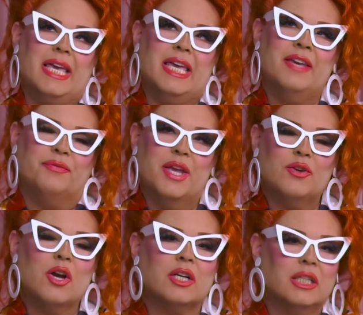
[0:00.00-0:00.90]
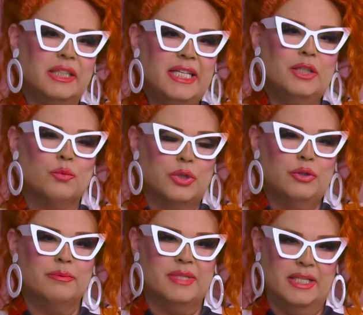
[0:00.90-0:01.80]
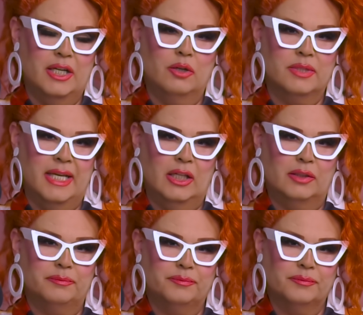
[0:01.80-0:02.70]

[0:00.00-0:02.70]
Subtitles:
if there are clean rooms in a hotel